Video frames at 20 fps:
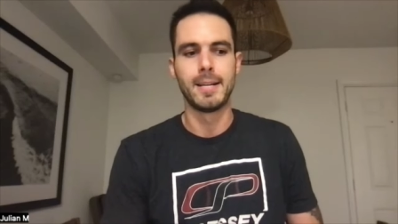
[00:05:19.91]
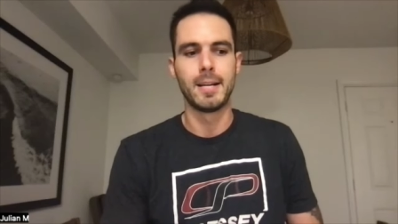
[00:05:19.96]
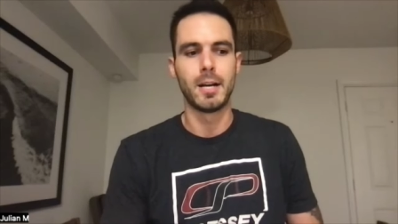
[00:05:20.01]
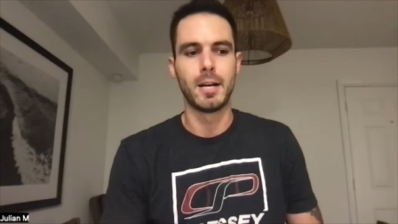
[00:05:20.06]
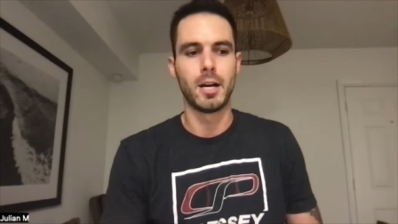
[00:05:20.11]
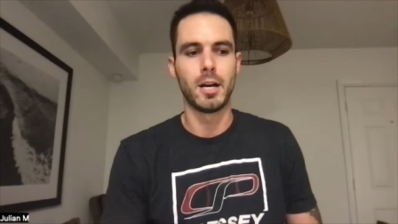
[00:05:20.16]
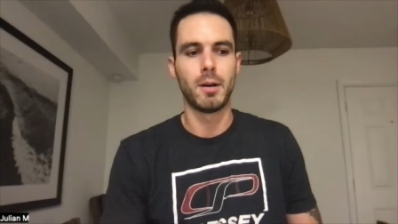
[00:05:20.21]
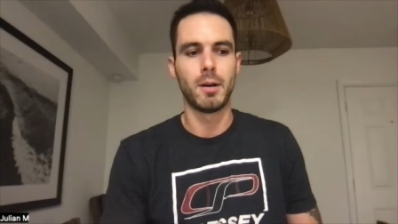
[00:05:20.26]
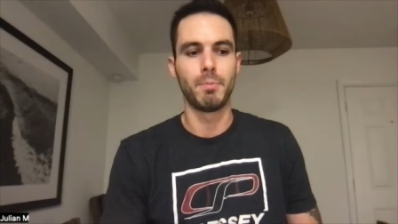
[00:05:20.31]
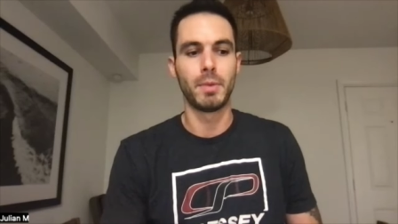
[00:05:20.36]

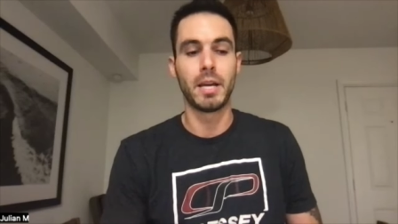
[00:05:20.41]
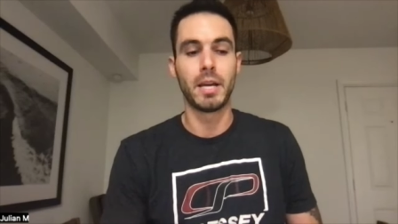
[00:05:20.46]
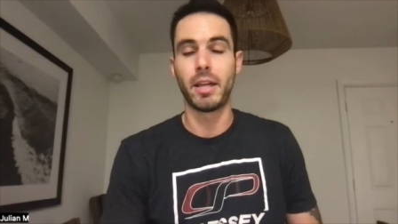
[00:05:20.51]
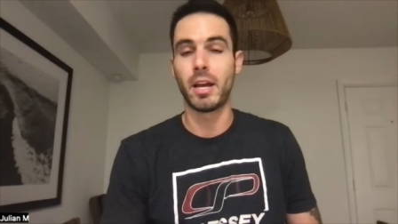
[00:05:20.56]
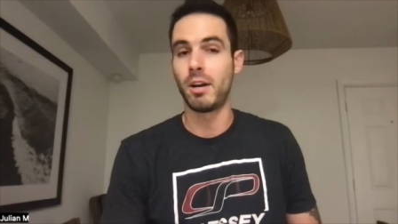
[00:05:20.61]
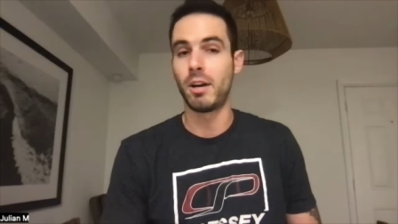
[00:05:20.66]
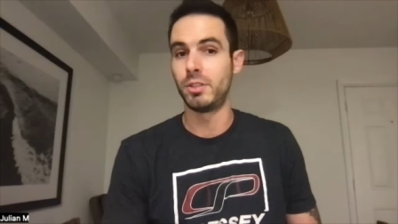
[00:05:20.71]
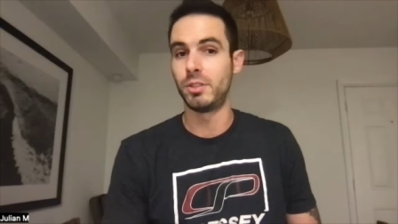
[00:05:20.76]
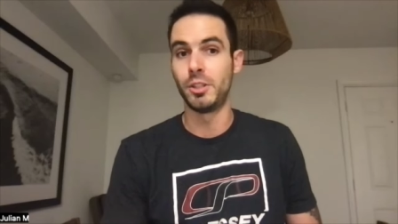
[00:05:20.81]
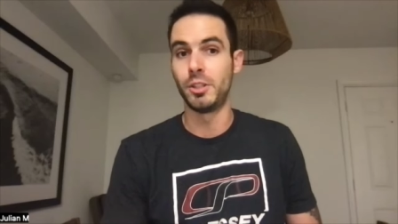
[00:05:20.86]
um, yeah, they
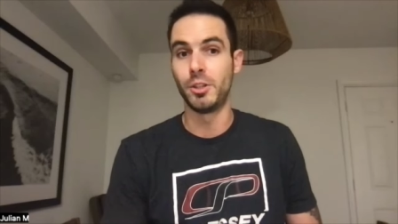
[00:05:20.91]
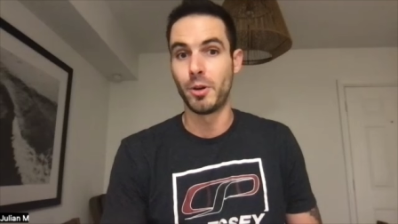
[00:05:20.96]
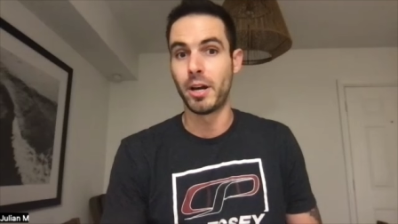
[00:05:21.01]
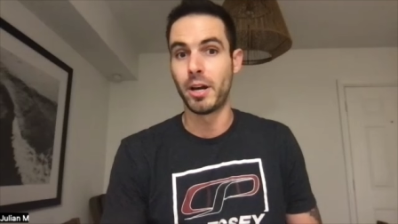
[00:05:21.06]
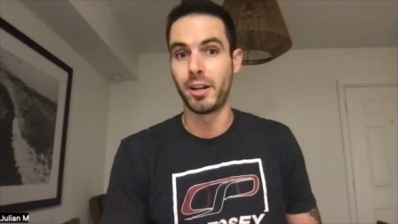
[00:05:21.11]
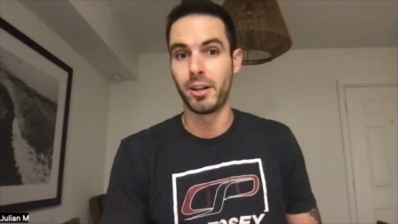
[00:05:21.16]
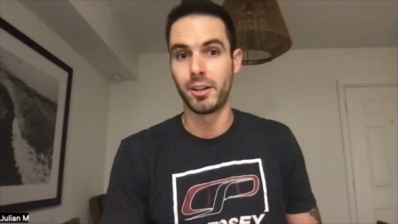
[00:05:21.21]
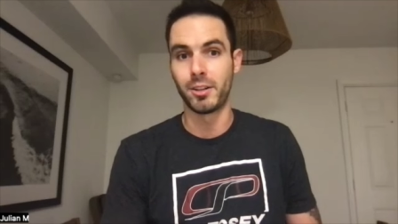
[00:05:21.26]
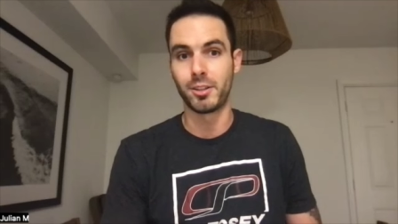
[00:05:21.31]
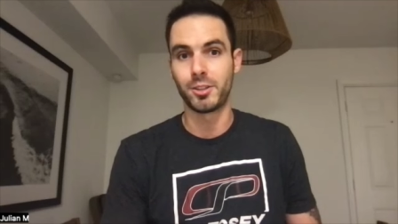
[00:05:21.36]
obviously knew how
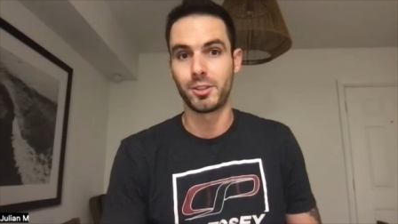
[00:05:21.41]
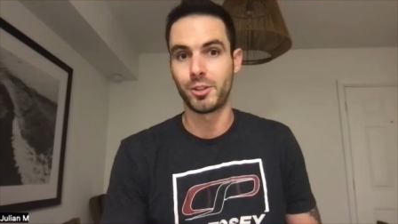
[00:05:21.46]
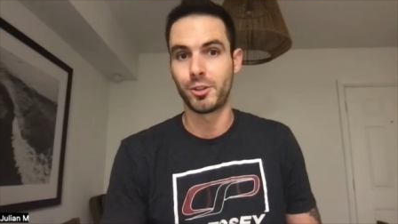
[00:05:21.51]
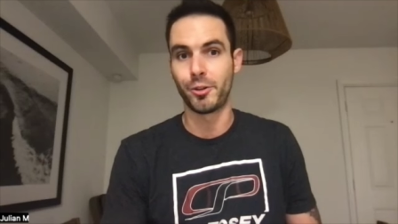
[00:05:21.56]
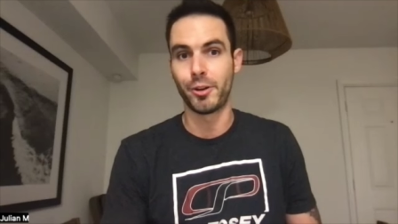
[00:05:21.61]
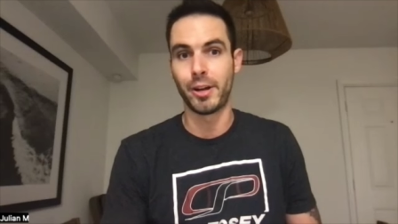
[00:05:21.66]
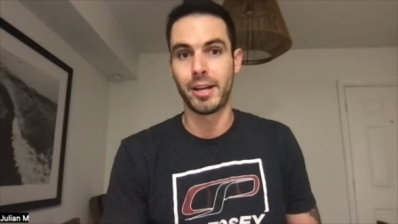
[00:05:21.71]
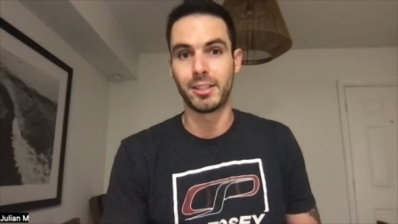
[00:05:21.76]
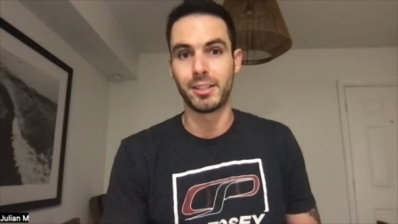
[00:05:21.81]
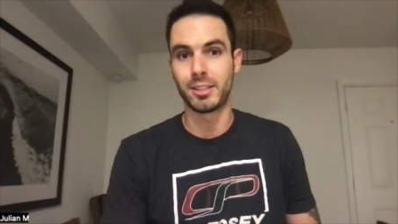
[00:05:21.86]
to
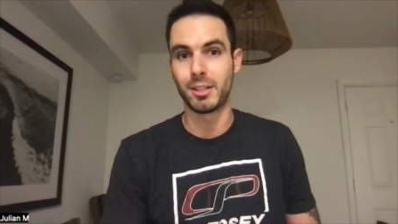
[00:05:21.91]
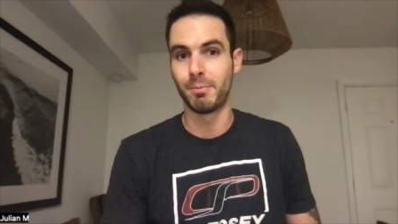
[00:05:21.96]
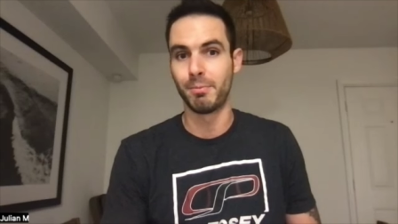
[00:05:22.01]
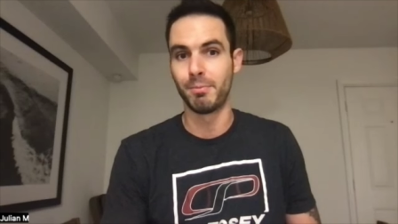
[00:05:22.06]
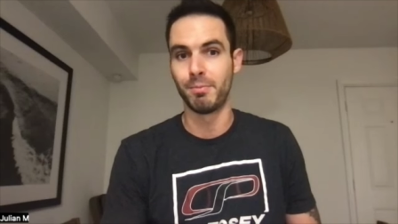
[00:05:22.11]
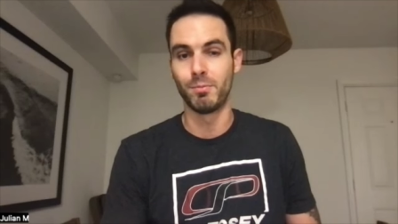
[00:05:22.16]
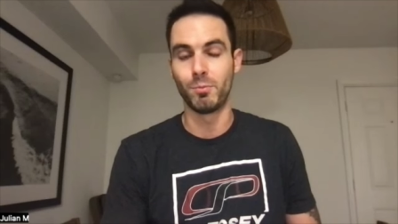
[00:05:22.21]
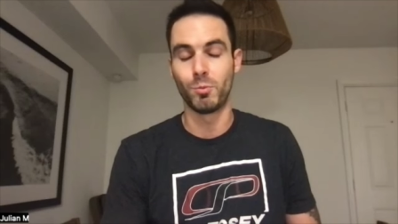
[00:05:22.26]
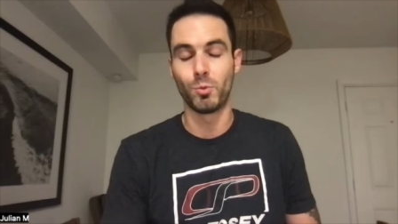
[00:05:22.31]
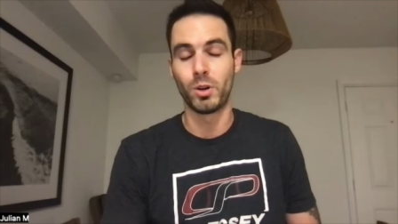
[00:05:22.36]
create
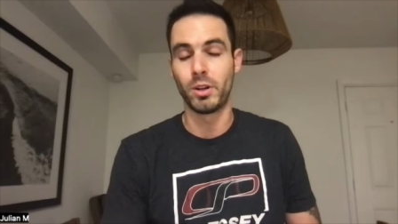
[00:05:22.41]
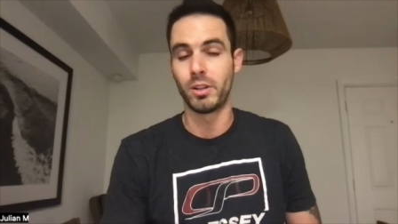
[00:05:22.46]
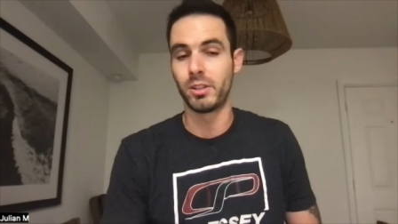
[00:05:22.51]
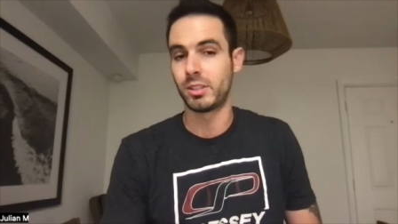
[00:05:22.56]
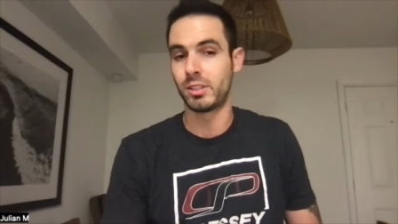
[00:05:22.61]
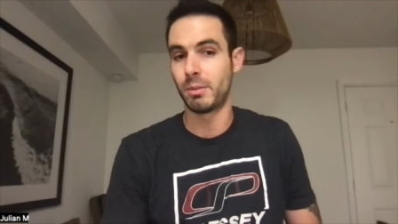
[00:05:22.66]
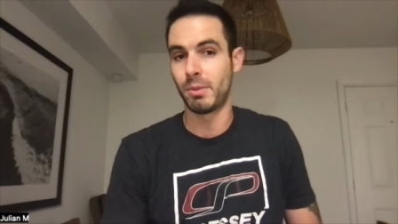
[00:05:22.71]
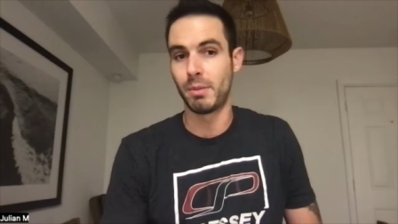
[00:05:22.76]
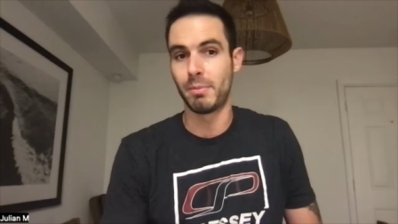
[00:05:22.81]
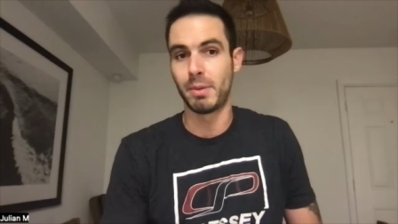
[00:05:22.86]
some one of
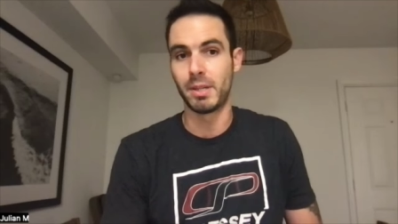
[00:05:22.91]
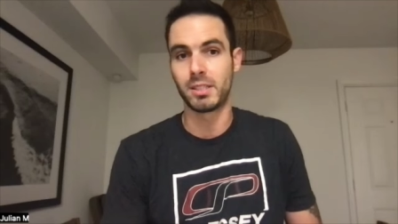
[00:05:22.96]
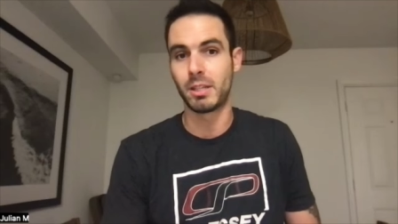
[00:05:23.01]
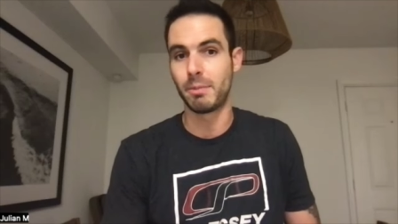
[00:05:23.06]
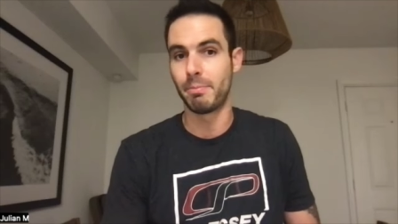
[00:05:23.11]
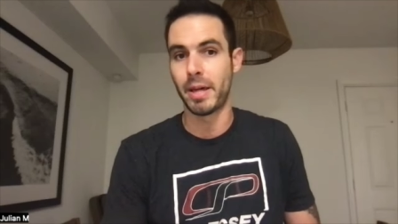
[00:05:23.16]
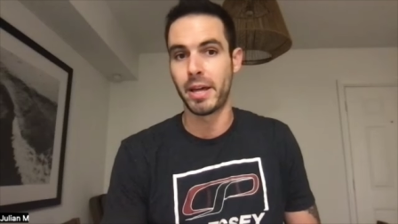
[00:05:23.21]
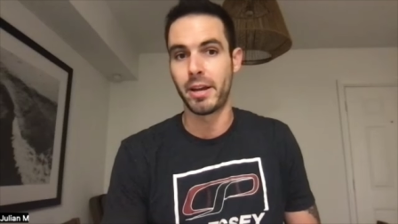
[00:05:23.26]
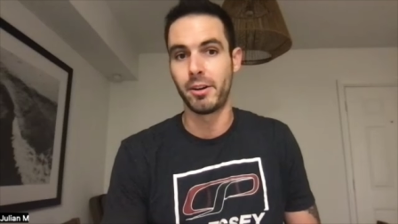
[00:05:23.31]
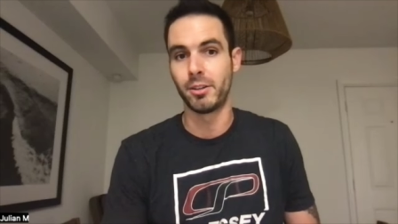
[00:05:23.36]
some of the best
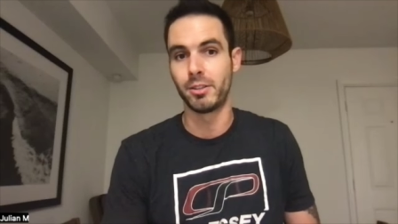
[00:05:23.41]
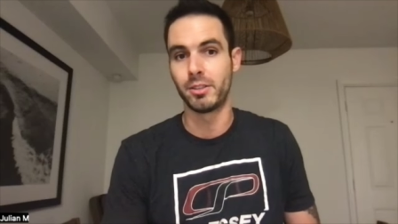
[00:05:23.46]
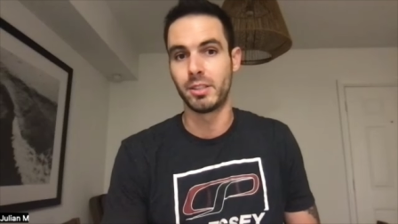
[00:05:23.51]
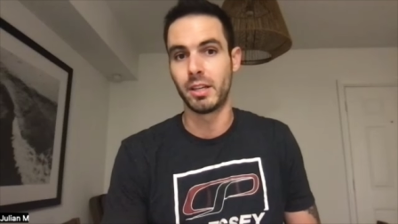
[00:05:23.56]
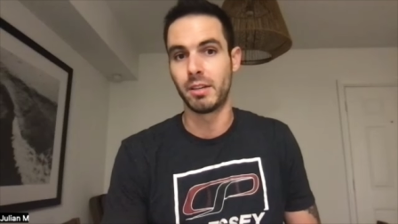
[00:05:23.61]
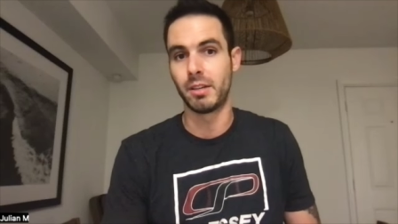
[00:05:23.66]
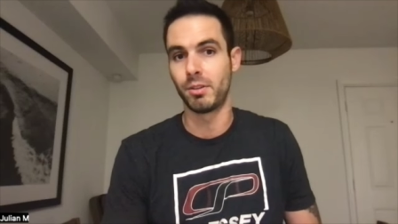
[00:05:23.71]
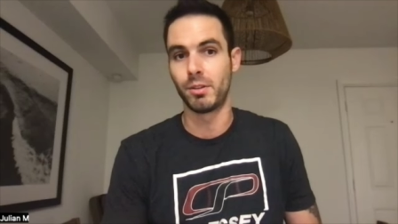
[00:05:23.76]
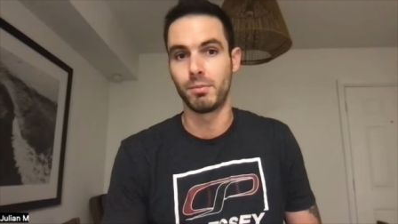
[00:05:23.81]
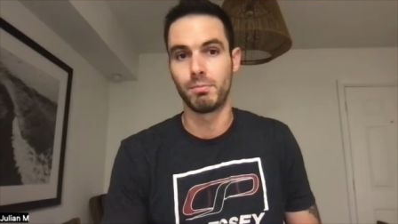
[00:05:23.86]
competitors to
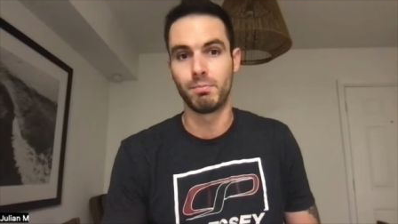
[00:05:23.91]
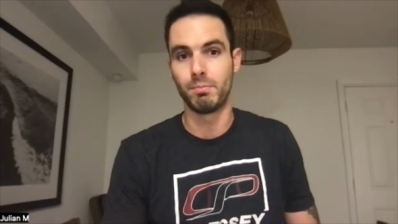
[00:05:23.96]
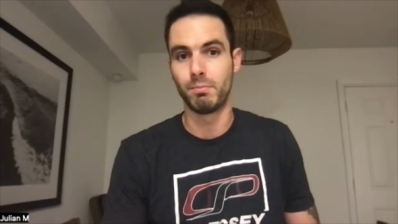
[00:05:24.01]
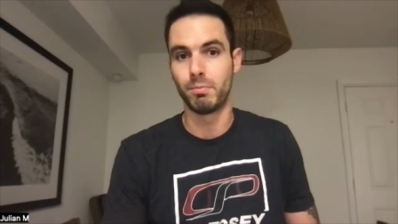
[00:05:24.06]
ever